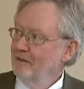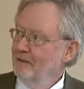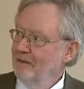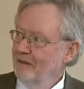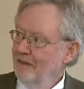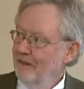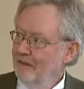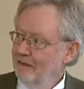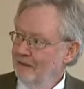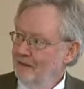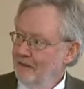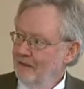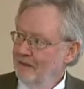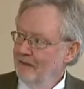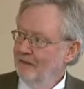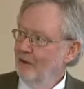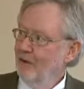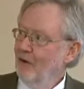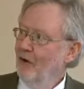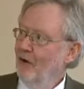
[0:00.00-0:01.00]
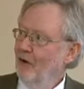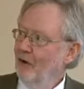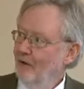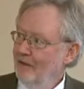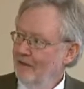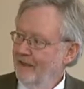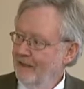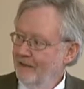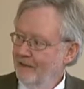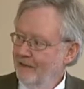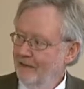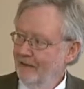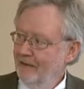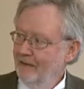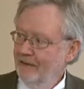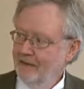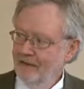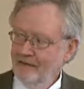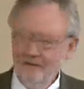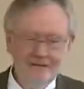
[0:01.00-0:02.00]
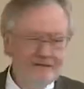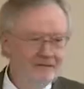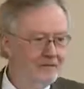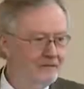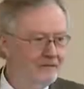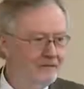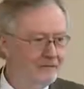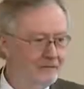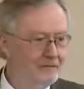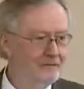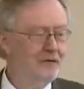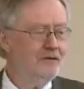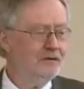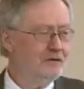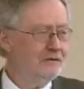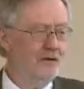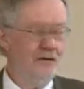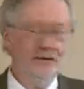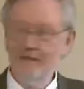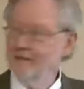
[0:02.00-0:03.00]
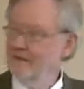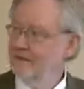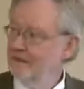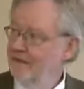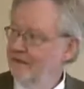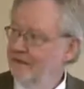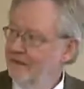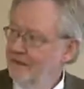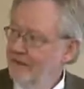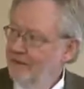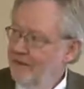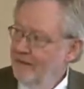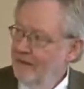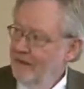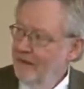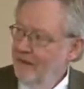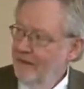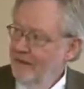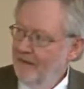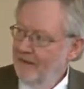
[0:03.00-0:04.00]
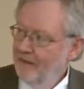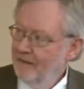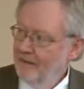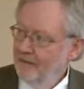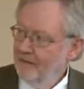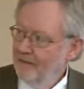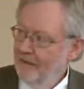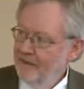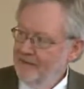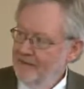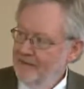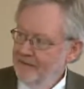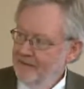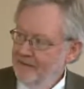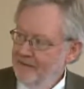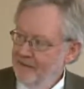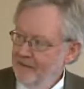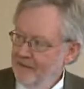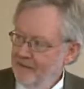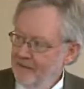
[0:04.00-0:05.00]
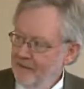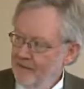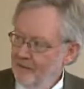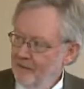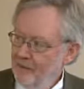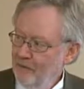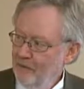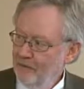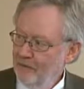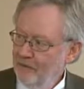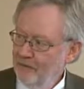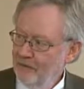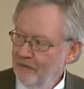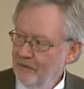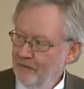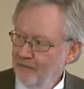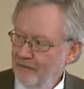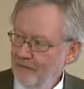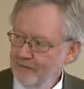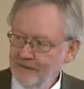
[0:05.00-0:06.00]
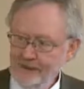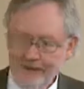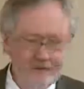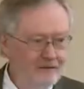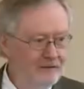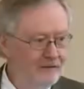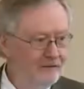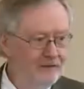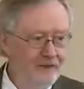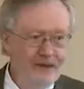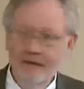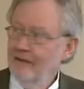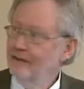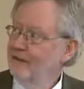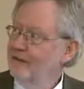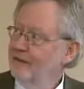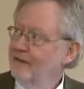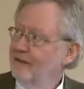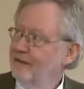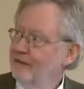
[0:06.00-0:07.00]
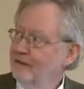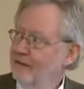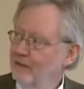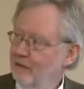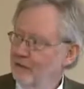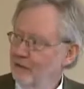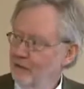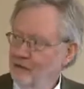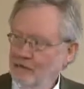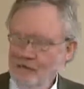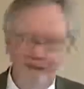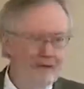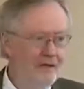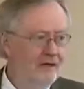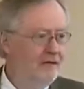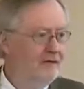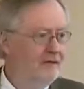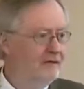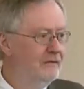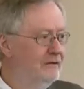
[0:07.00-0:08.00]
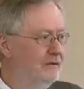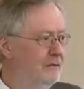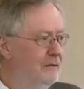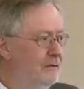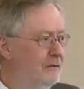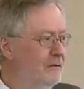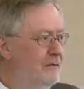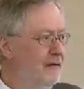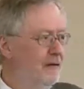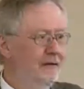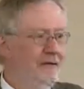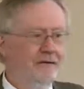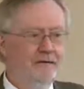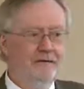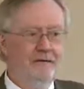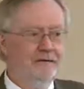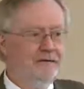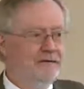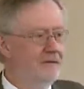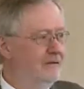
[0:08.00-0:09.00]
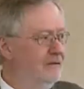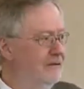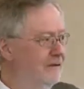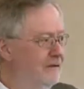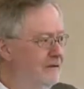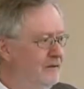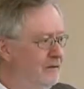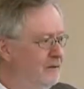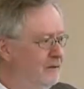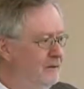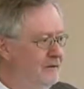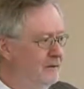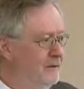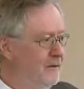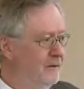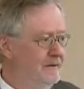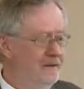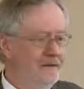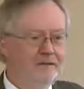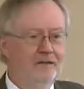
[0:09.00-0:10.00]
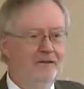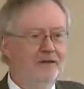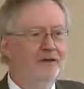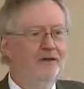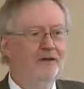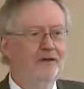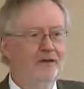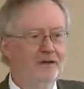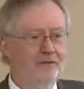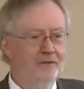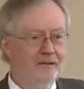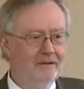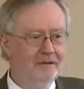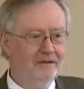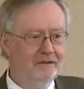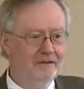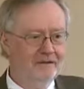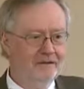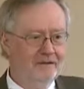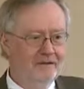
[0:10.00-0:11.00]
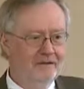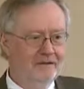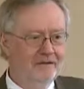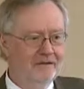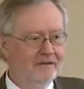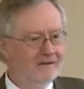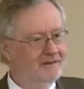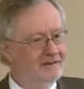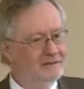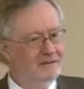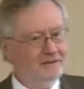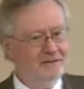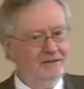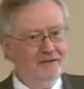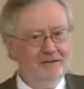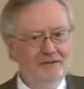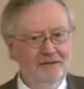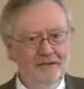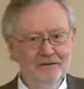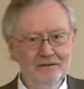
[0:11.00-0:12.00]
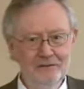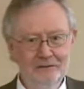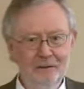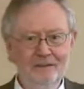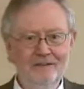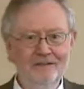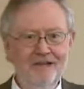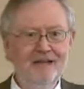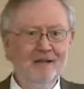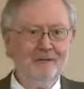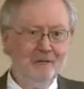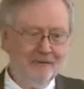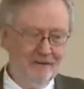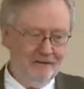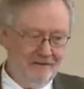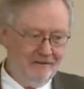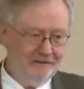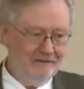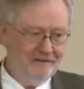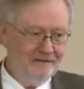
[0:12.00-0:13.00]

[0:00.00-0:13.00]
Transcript: telling me that all that area, first of all, he said, huh, well, that's easy. We're only going to affect that little dot, and they got that whole big area. They're, we're not going to have an effect on their activity at all, are we? And I said, well, no, it doesn't work that way.